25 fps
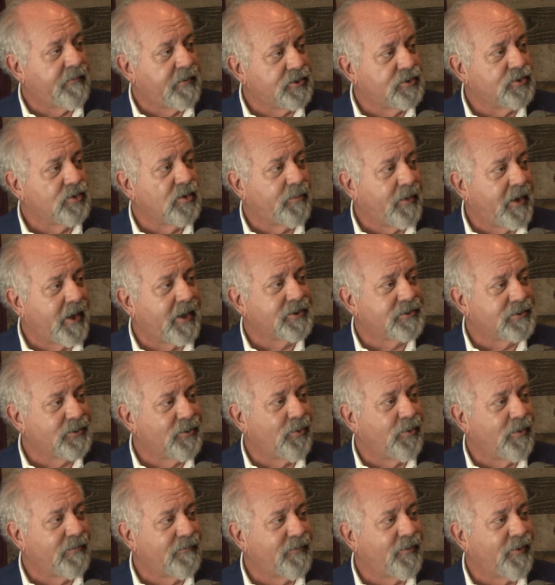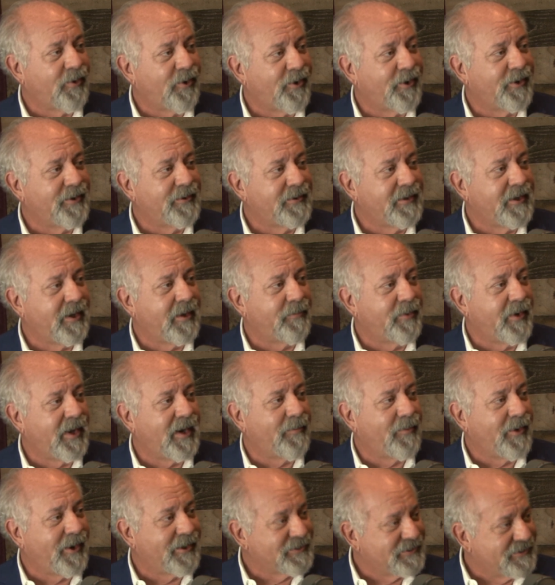a jewel box store in Florida, in
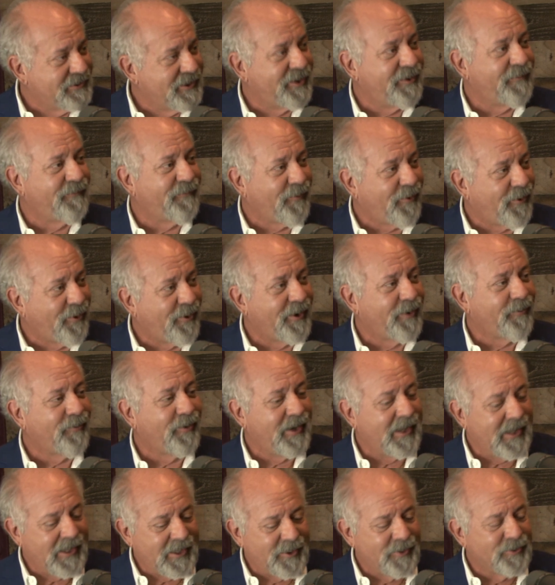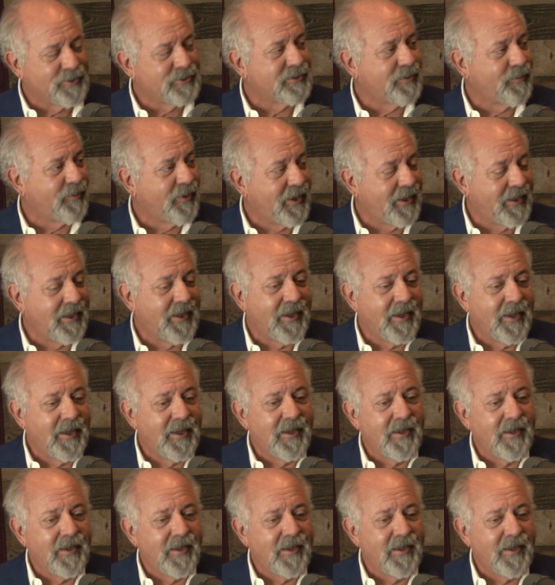Panama City, Florida, where he used to be.